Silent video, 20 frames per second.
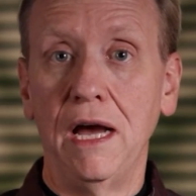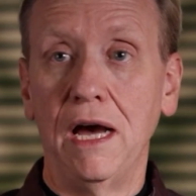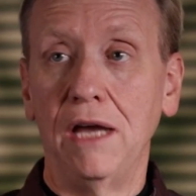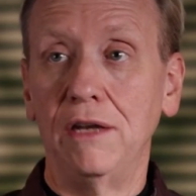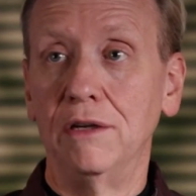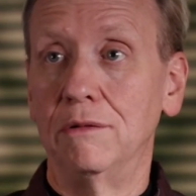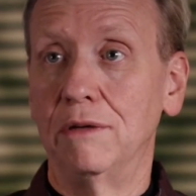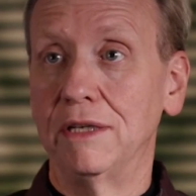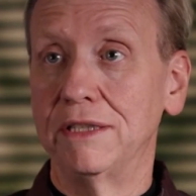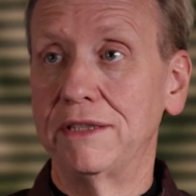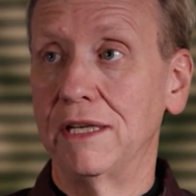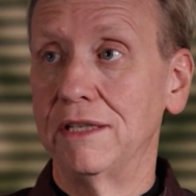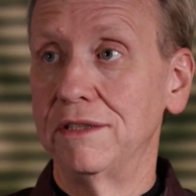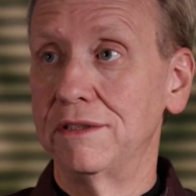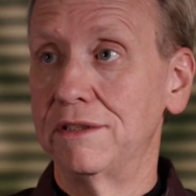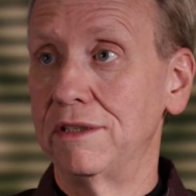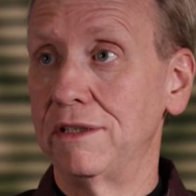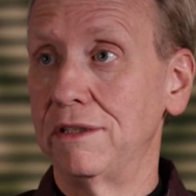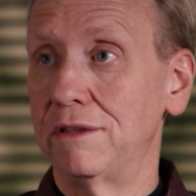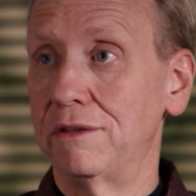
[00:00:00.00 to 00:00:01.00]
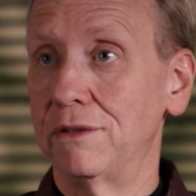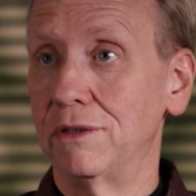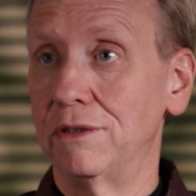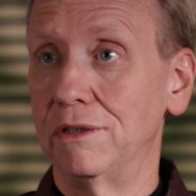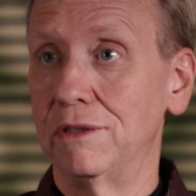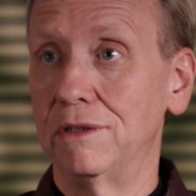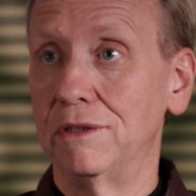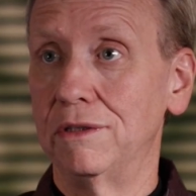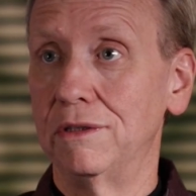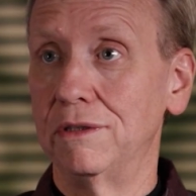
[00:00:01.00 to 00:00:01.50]
Watashi
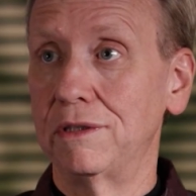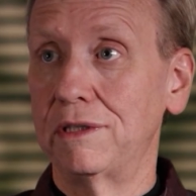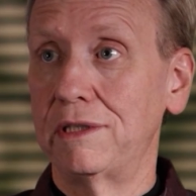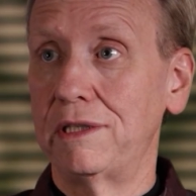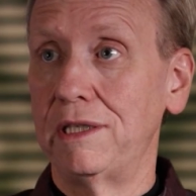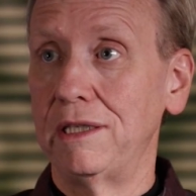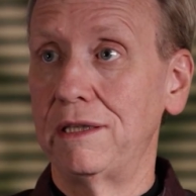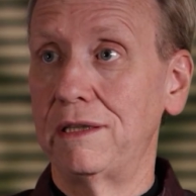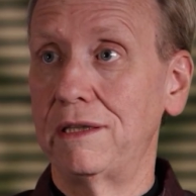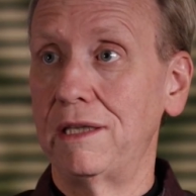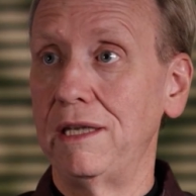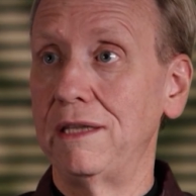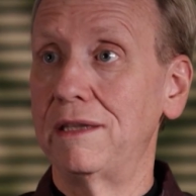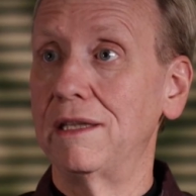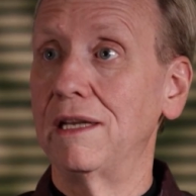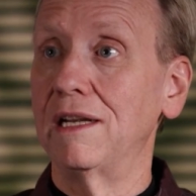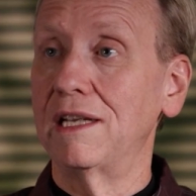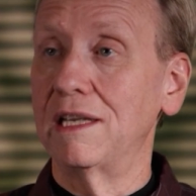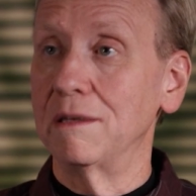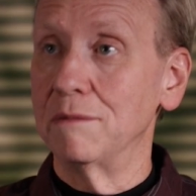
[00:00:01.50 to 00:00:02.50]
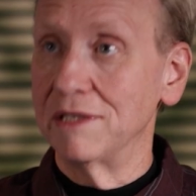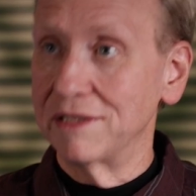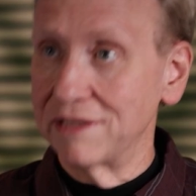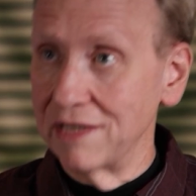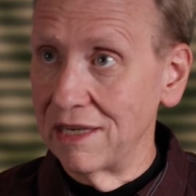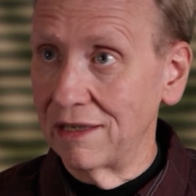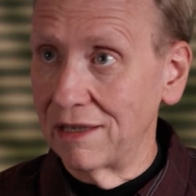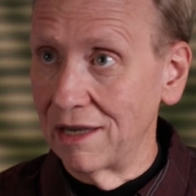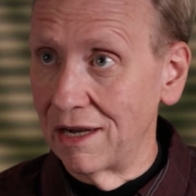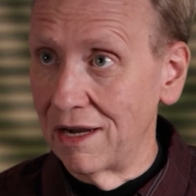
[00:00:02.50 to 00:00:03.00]
to kitte
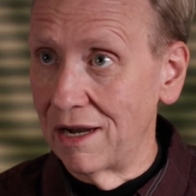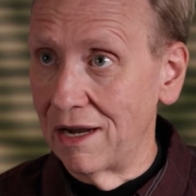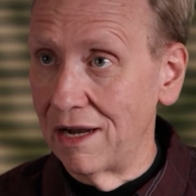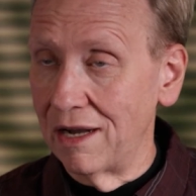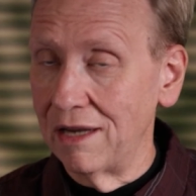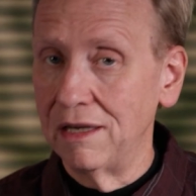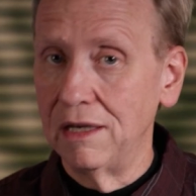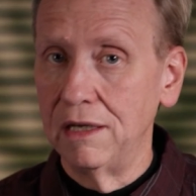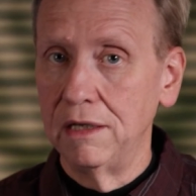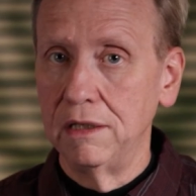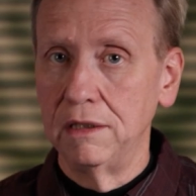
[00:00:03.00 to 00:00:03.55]
itadakimasen ka?